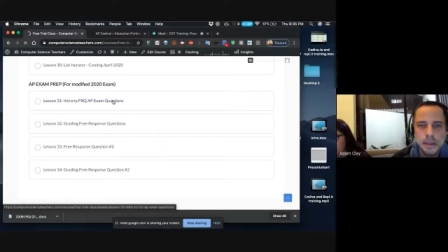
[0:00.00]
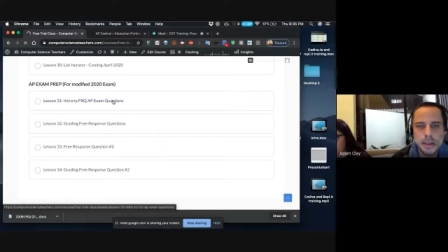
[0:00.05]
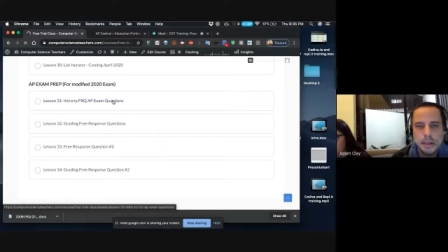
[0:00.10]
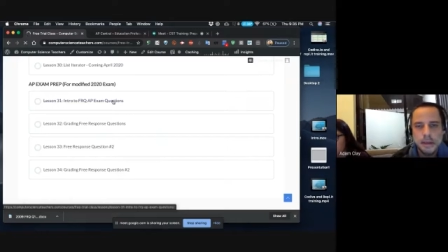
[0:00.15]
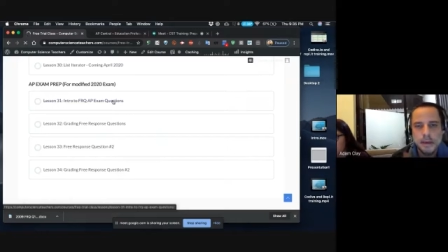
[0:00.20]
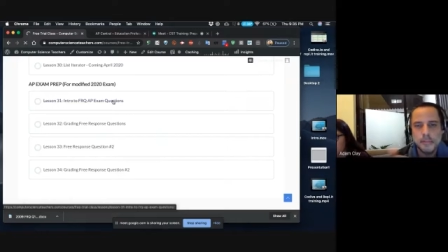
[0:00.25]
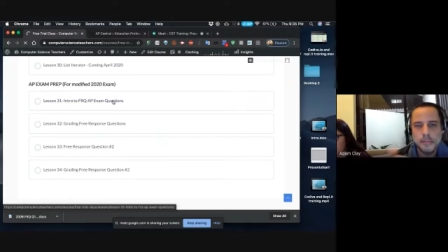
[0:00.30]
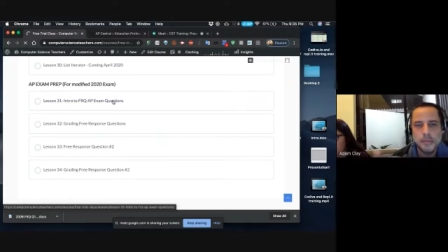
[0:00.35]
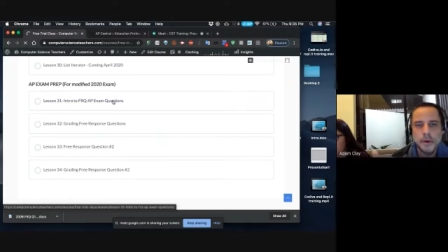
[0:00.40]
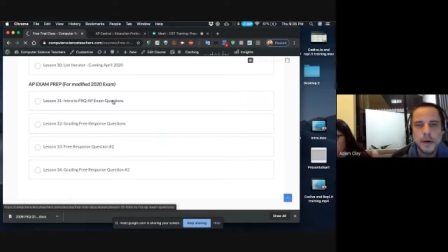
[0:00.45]

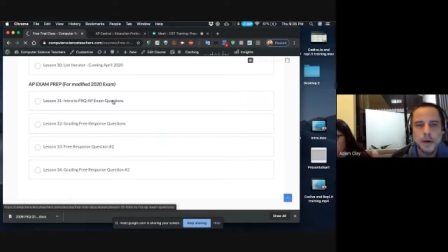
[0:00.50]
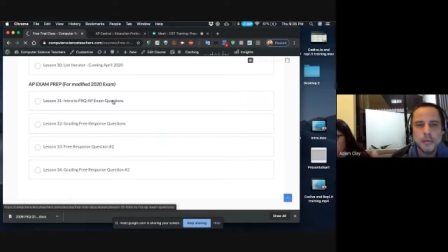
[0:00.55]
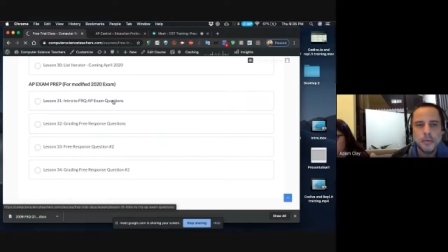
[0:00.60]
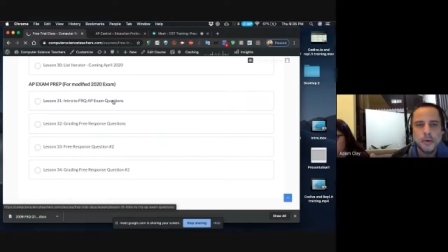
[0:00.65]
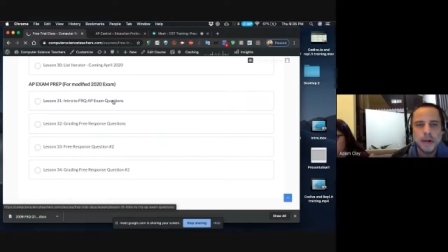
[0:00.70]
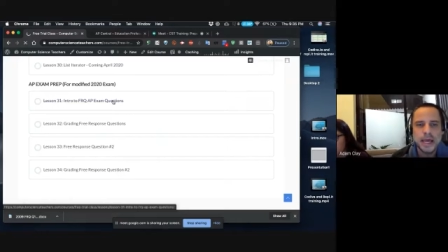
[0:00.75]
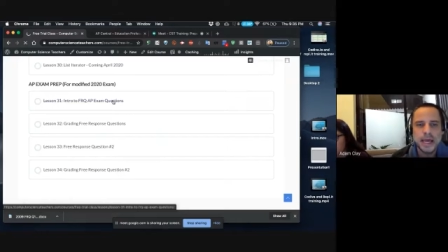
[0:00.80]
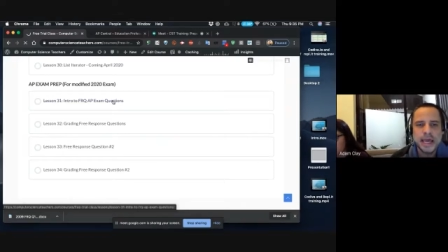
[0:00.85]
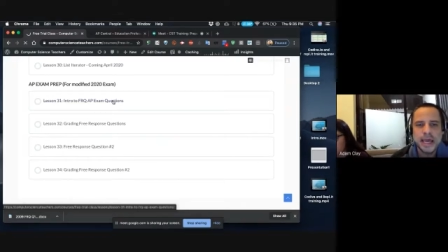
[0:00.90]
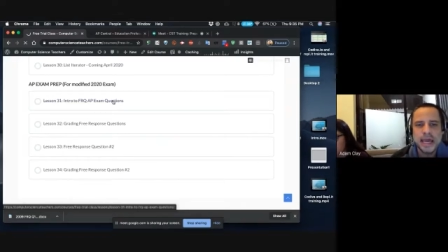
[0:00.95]
but what
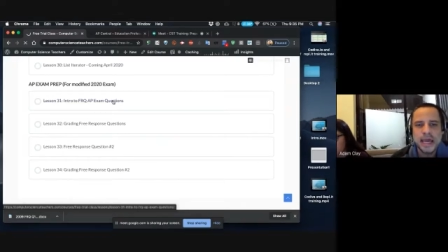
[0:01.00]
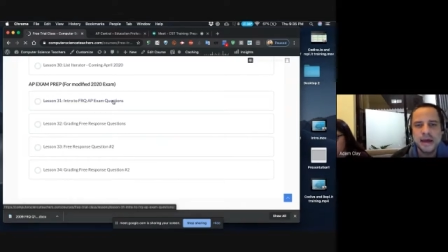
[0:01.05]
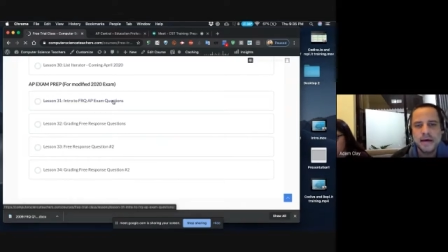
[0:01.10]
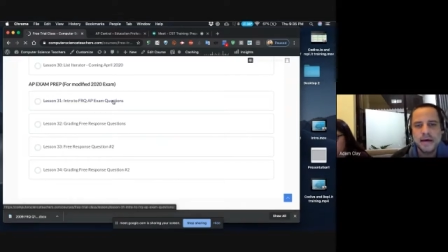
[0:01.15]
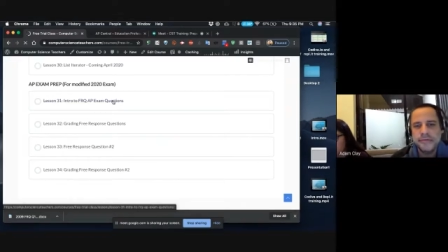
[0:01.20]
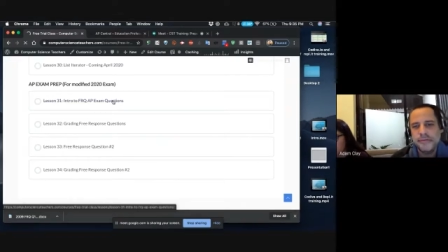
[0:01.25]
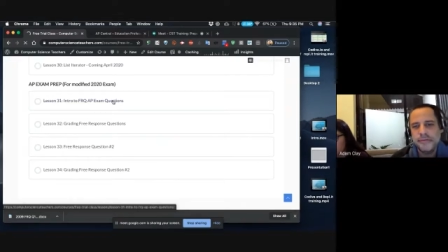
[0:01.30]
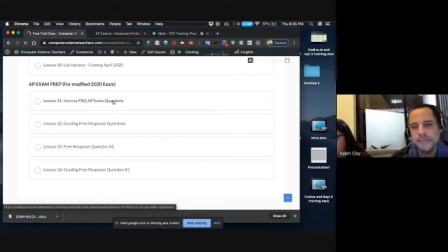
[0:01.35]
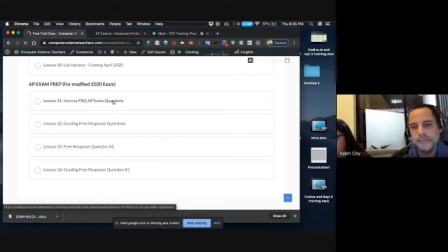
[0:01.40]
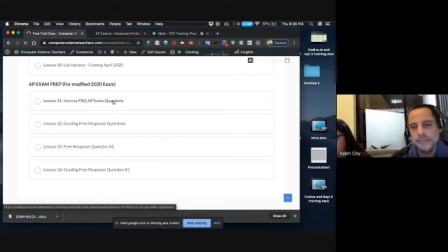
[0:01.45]
I
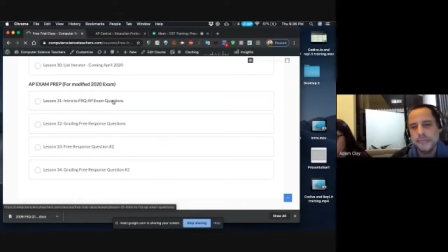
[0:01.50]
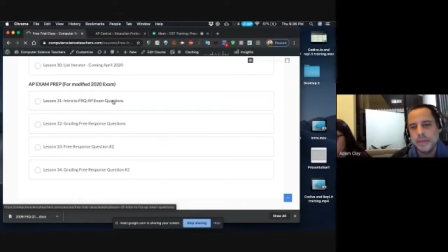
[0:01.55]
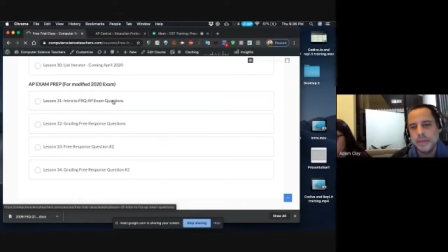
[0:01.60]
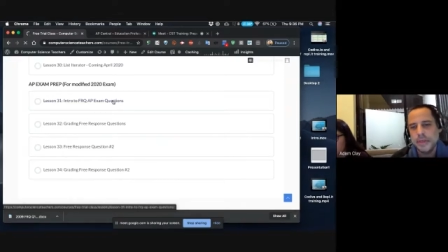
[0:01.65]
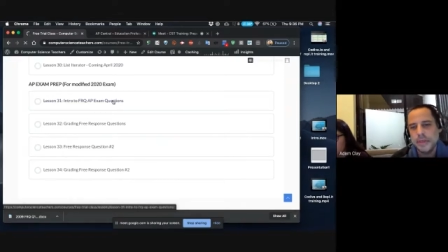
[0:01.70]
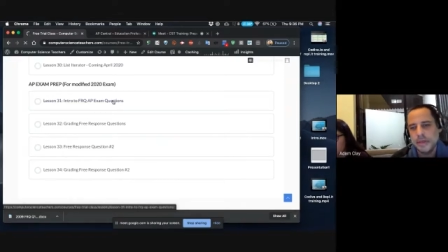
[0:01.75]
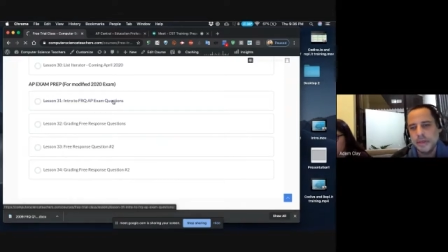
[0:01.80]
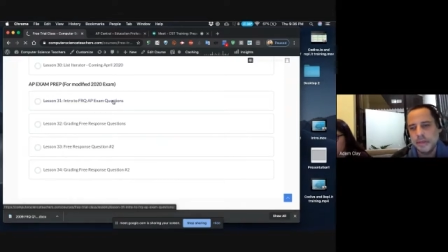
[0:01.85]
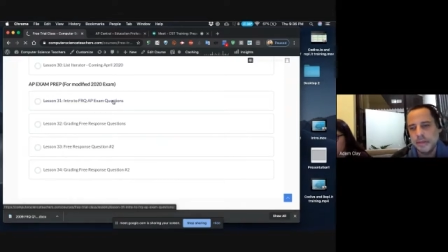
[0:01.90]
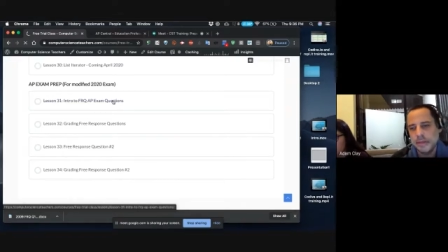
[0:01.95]
have
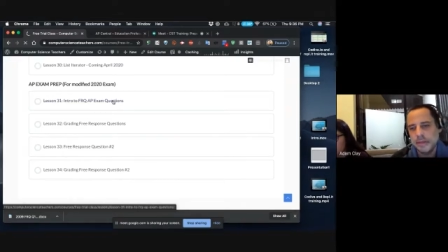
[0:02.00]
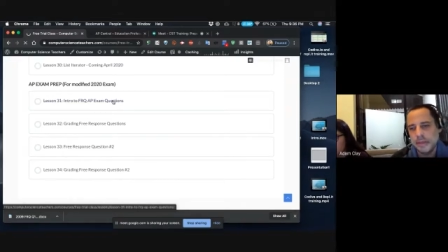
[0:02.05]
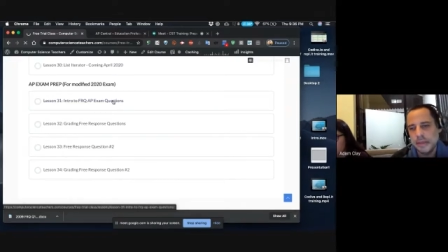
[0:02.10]
is